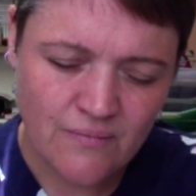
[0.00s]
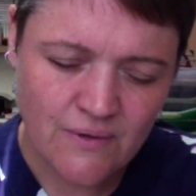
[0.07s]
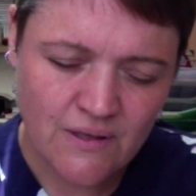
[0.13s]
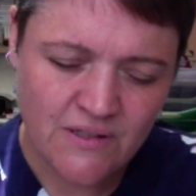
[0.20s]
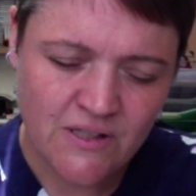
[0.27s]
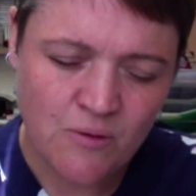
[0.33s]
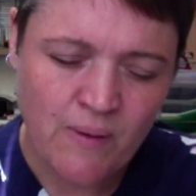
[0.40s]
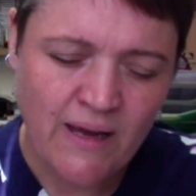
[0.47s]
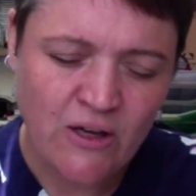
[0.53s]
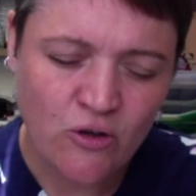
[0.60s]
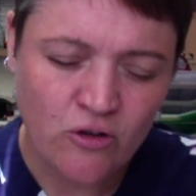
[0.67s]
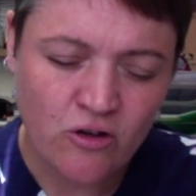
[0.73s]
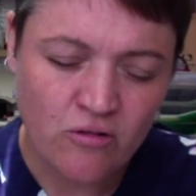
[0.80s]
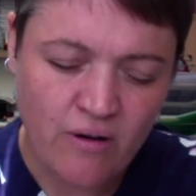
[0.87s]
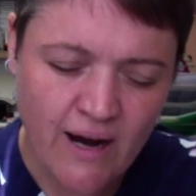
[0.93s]
So may your
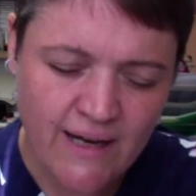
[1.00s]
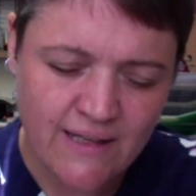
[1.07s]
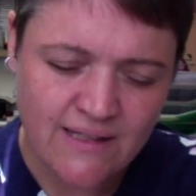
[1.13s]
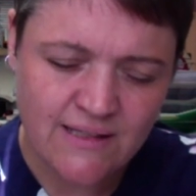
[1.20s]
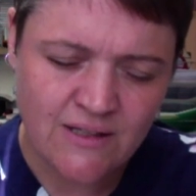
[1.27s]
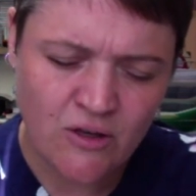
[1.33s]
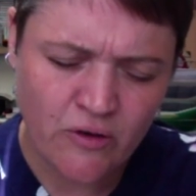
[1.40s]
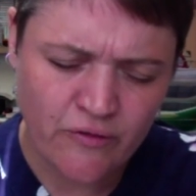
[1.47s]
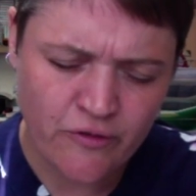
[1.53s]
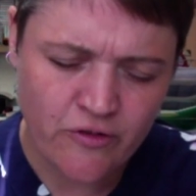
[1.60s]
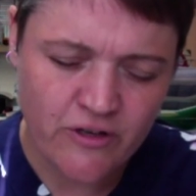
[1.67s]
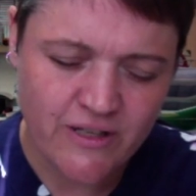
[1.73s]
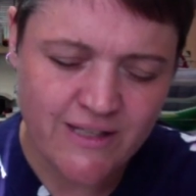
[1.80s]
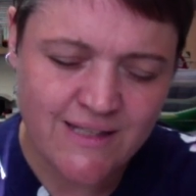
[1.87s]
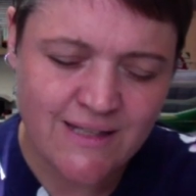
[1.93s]
grace cover
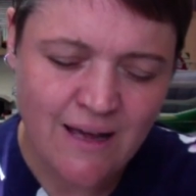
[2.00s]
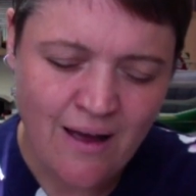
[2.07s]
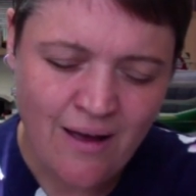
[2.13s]
us